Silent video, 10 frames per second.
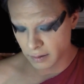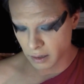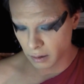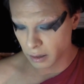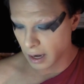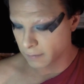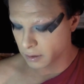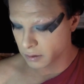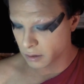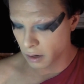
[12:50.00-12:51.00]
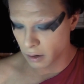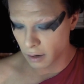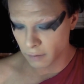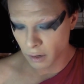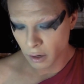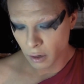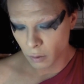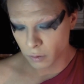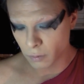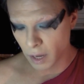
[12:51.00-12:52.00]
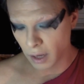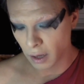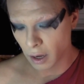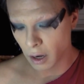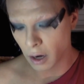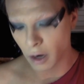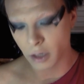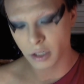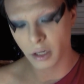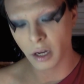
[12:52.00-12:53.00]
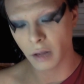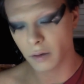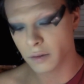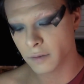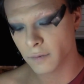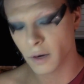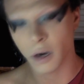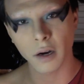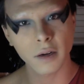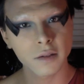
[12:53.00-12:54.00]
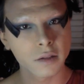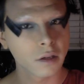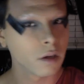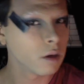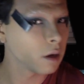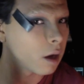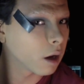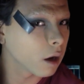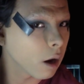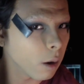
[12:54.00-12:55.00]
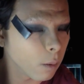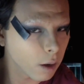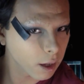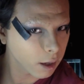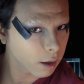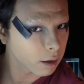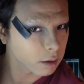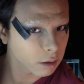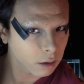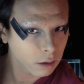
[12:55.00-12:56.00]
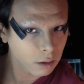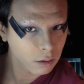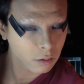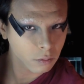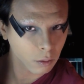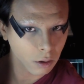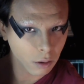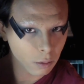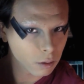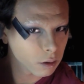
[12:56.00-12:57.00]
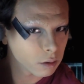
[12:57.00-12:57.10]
is I'm gonna have to start off with my harsher colors first, and go in through.